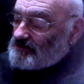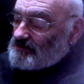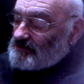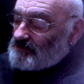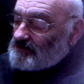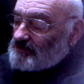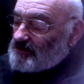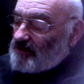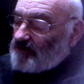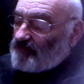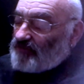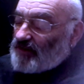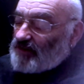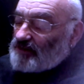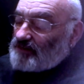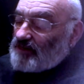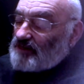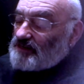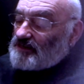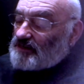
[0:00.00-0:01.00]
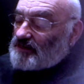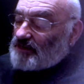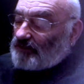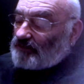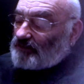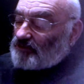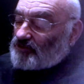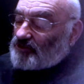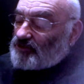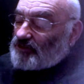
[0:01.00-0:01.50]
And if they did kick
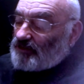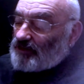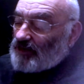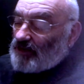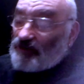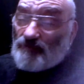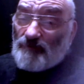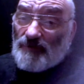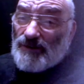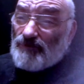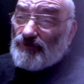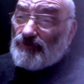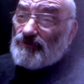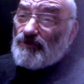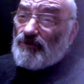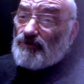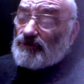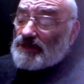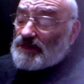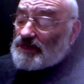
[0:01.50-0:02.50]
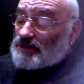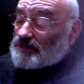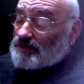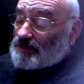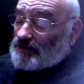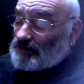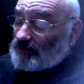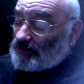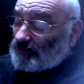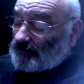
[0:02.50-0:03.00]
the shit out of me, who'd notice?
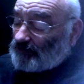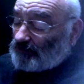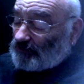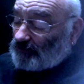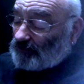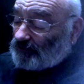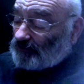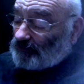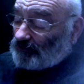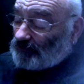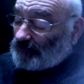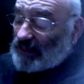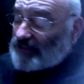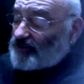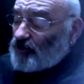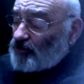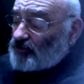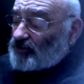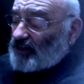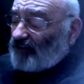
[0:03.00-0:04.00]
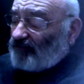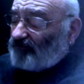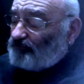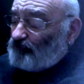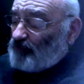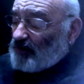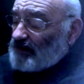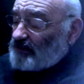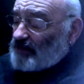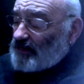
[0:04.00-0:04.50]
That's not
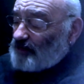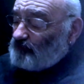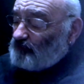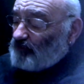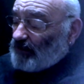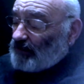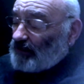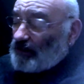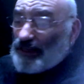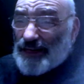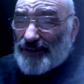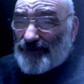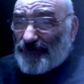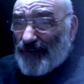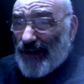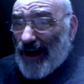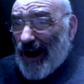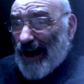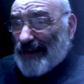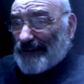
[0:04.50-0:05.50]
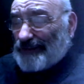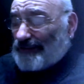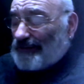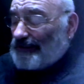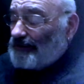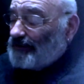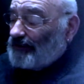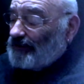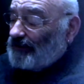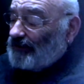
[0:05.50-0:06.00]
self-pity, Billy, that's fact.
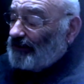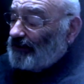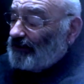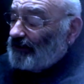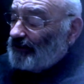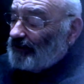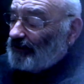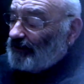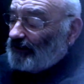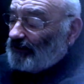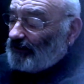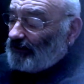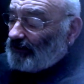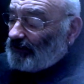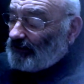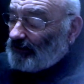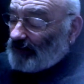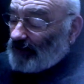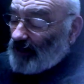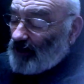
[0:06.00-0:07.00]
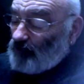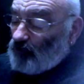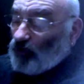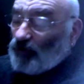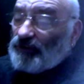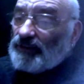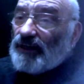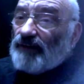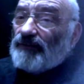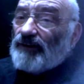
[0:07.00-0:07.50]
And I
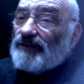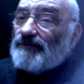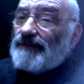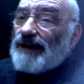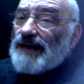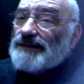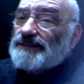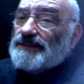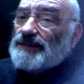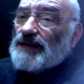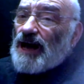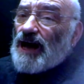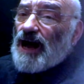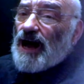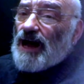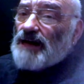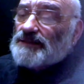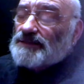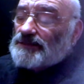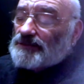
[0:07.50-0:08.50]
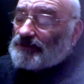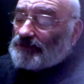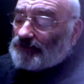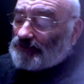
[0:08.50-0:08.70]
wouldn't give a rat's ass.